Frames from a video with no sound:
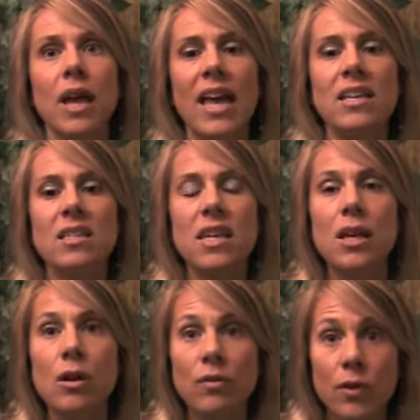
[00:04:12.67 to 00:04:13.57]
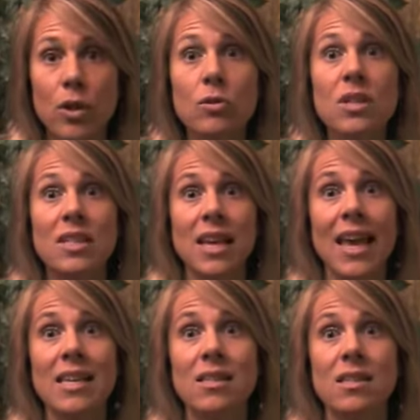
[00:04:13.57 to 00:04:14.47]
and it's here for you to
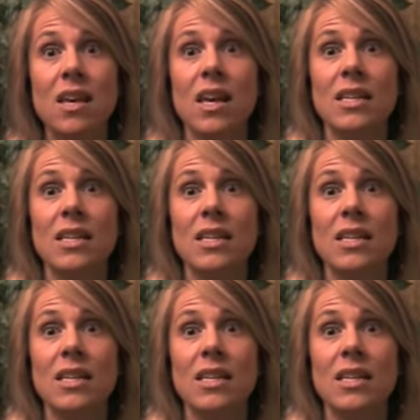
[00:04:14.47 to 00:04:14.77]
taste